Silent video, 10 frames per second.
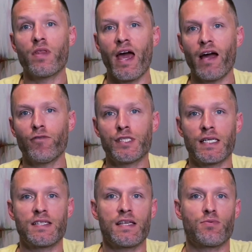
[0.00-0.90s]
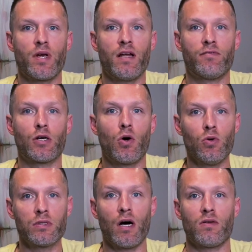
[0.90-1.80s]
the average success rate of a
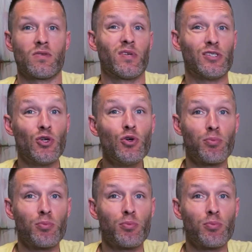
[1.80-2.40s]
cold call is only two